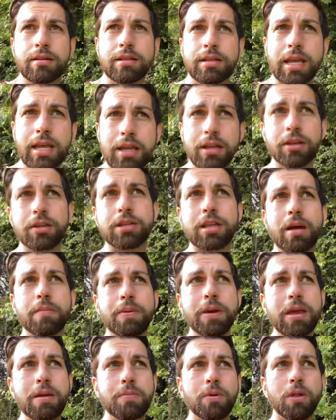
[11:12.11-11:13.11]
deals that
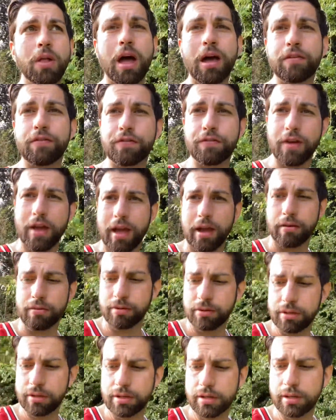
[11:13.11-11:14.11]
people had
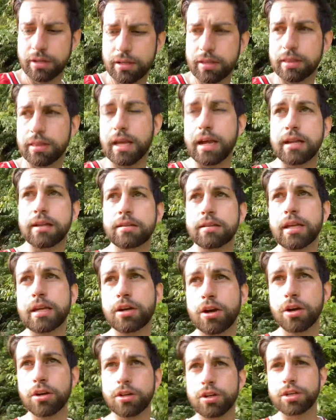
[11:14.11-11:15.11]
found that they
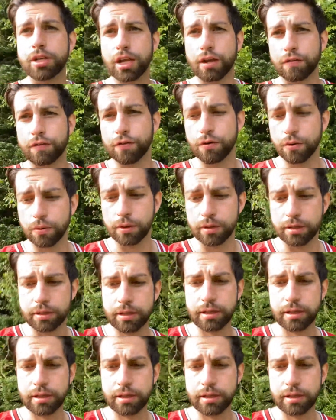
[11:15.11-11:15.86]
couldn't take forward.